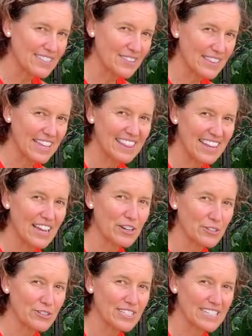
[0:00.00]
so then they
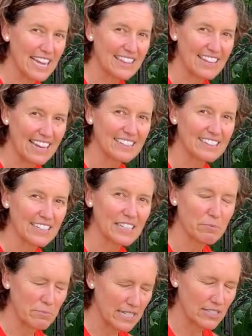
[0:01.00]
understand that click
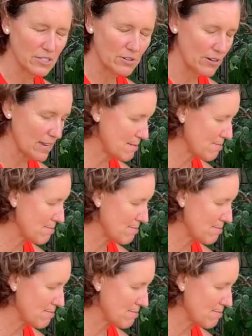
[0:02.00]
means treat.